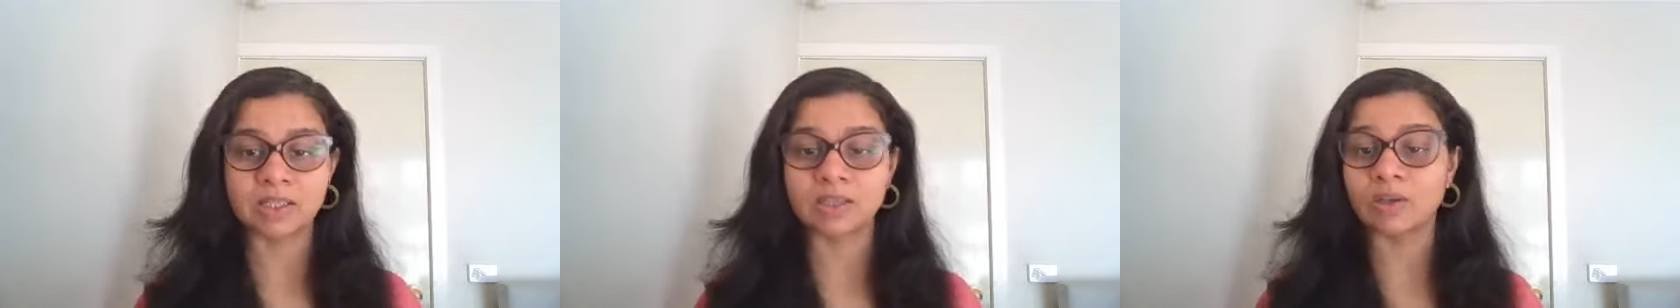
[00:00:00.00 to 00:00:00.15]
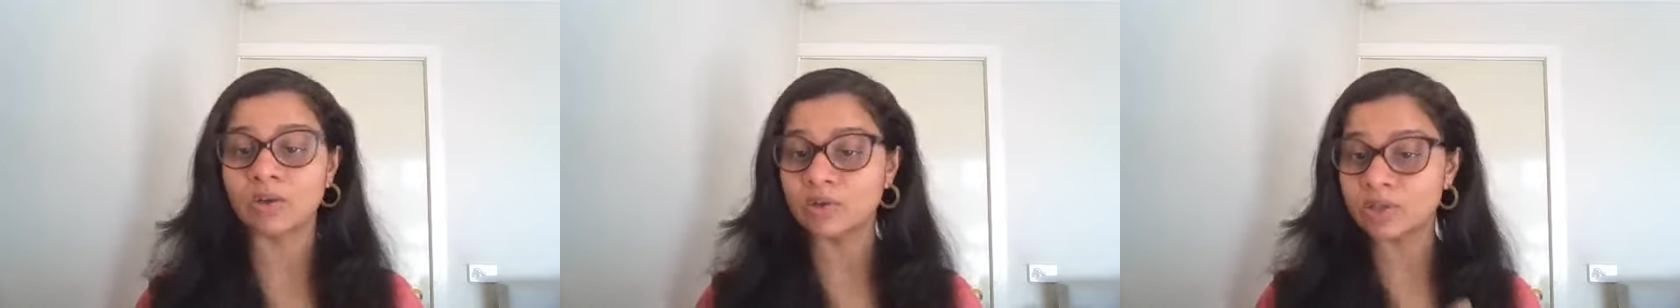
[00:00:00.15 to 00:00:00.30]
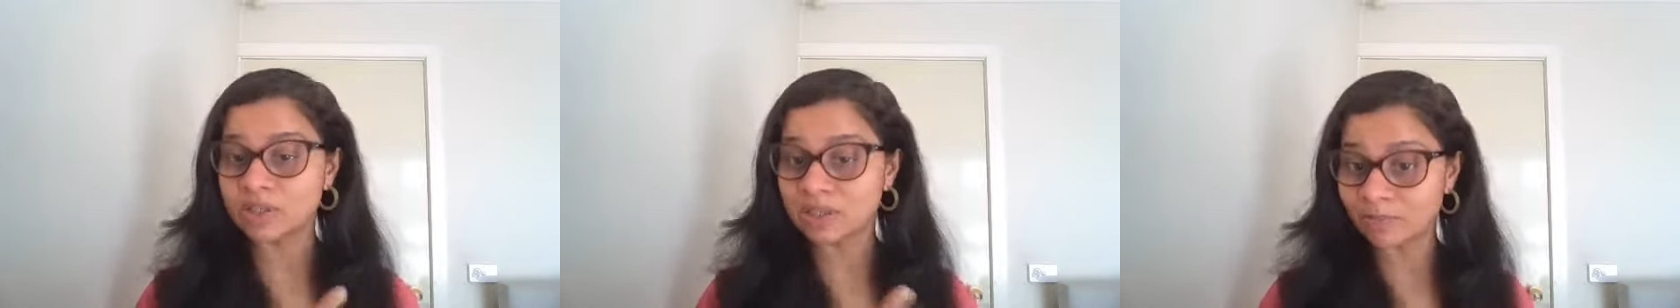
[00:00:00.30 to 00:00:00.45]

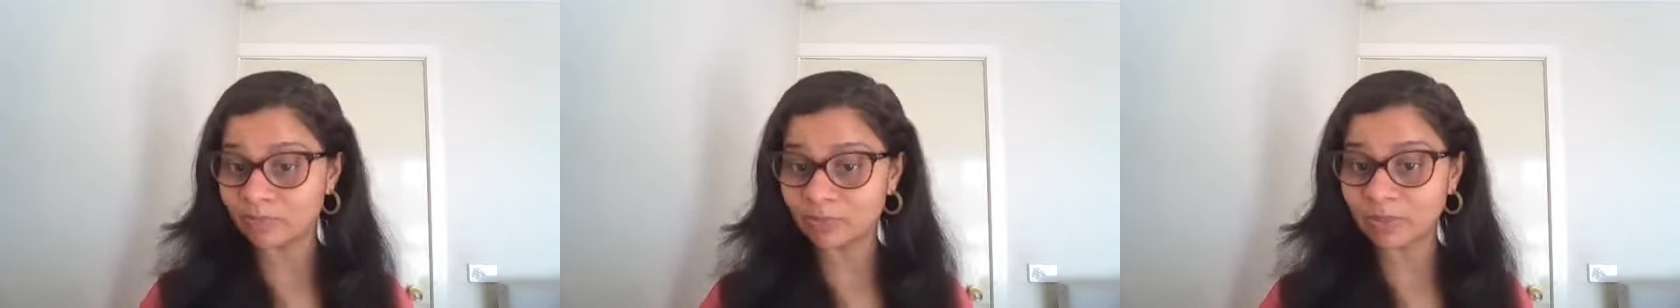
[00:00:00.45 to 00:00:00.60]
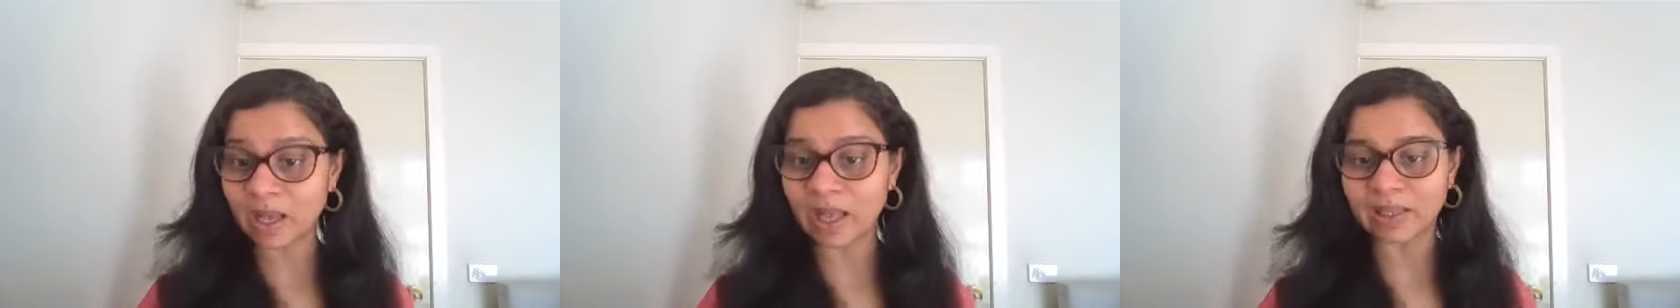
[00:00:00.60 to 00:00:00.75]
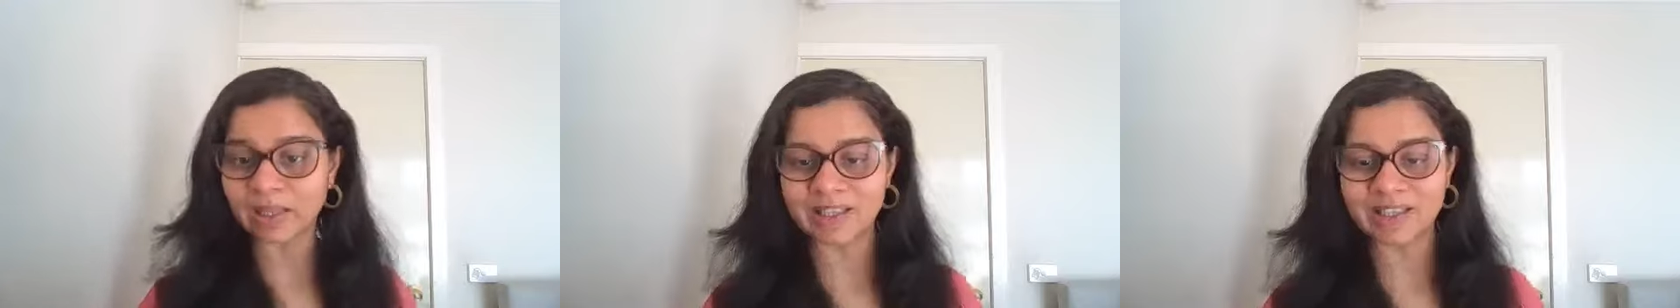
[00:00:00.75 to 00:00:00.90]
or some
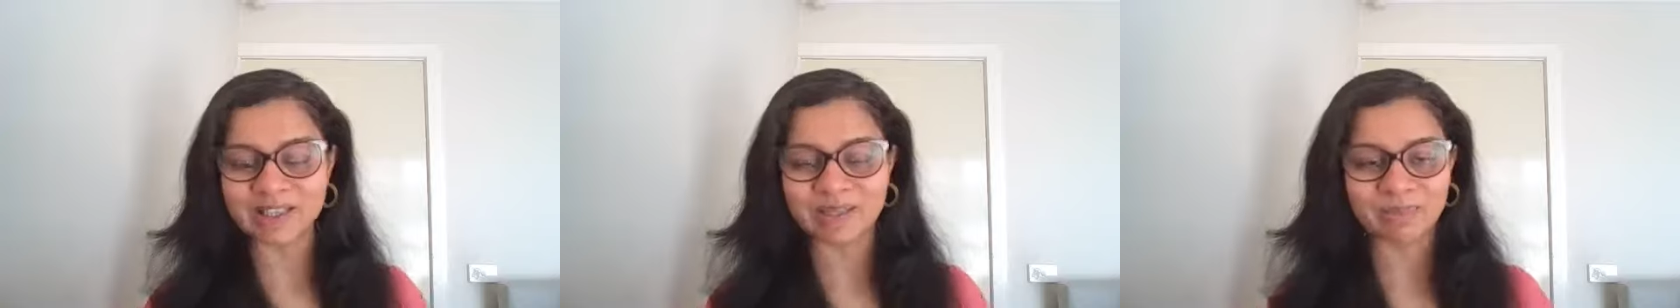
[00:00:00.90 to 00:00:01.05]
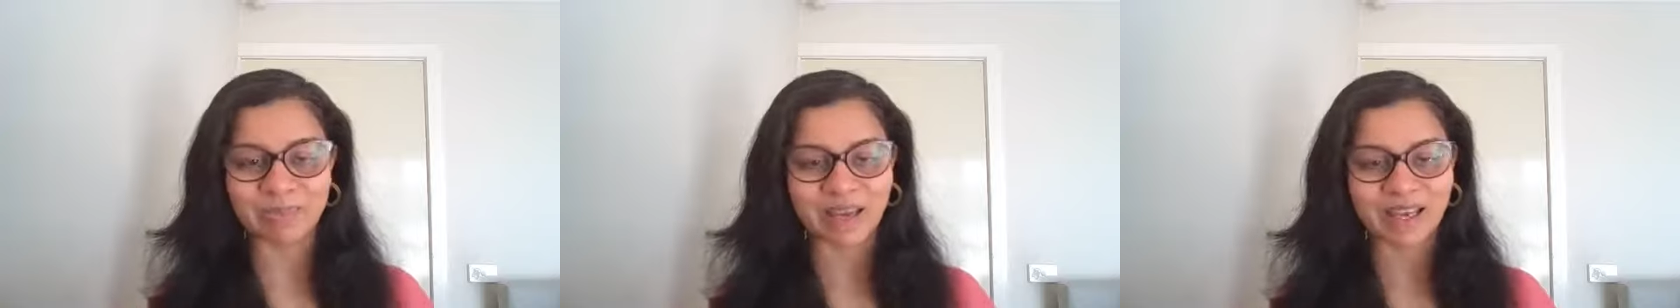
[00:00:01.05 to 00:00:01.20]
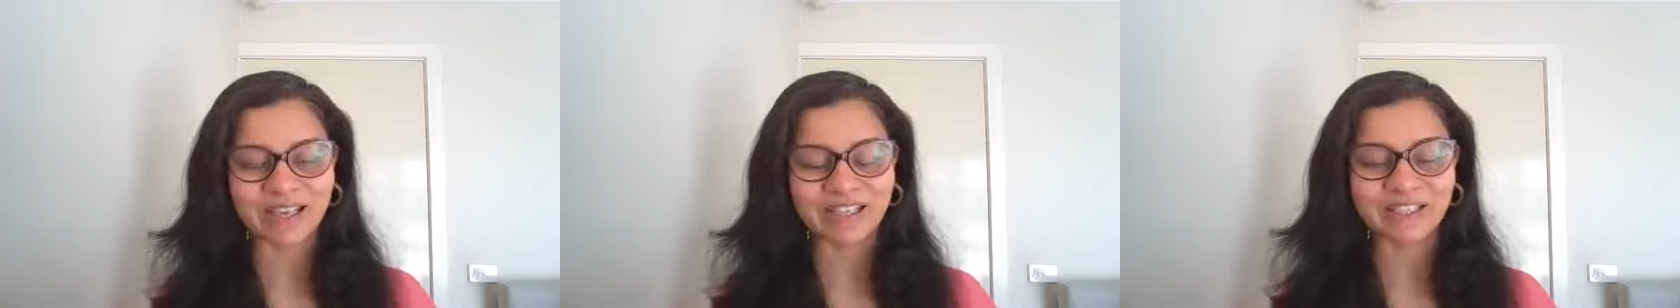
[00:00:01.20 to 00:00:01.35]
other
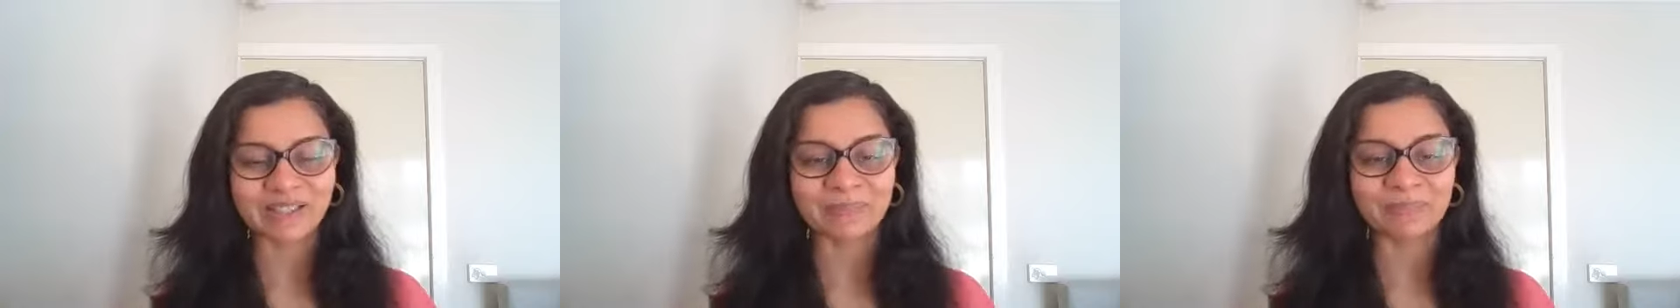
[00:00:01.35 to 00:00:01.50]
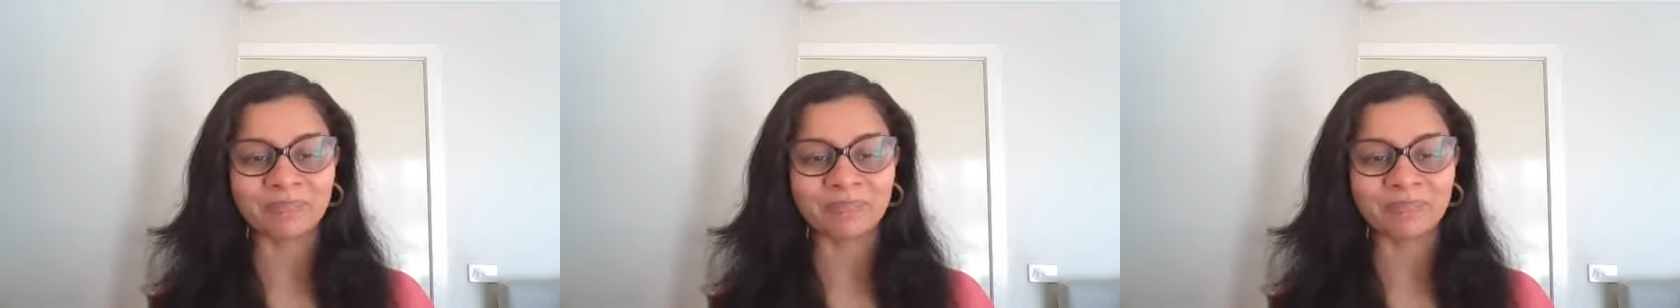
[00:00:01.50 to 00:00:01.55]
space.